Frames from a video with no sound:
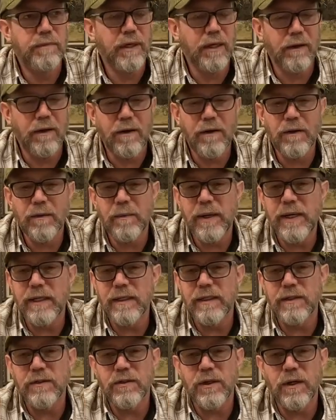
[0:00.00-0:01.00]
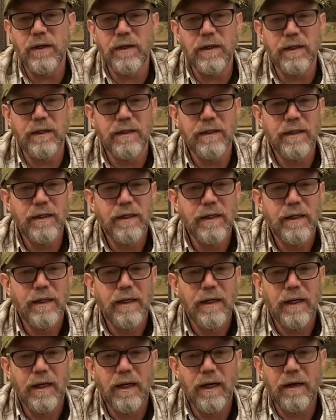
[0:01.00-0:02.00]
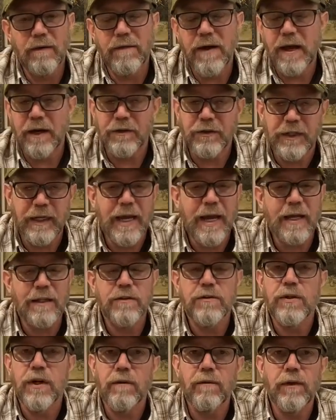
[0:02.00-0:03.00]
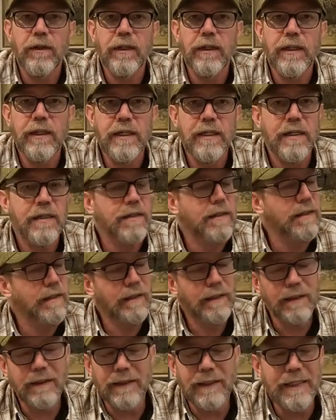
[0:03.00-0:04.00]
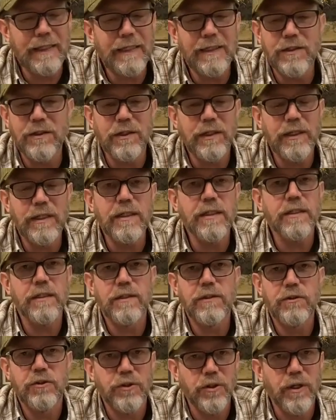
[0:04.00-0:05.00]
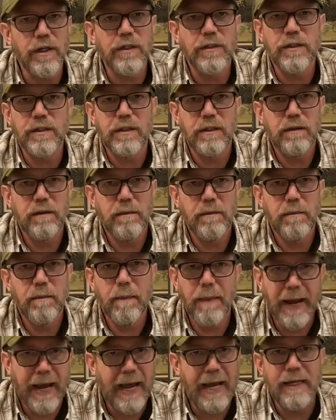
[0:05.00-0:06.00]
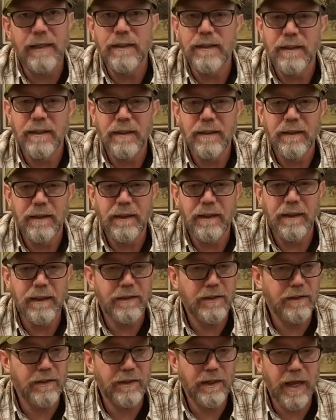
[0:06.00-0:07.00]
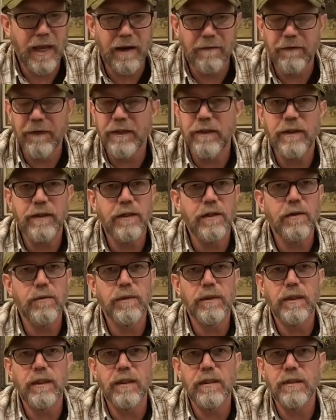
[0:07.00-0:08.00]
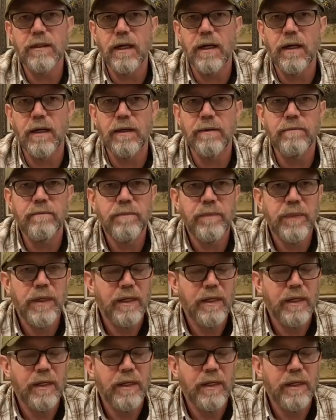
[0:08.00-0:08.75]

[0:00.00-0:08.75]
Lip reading: done all the maintenance on it. I've actually had several of these. The leakage is just bad. It's everything to do with the design.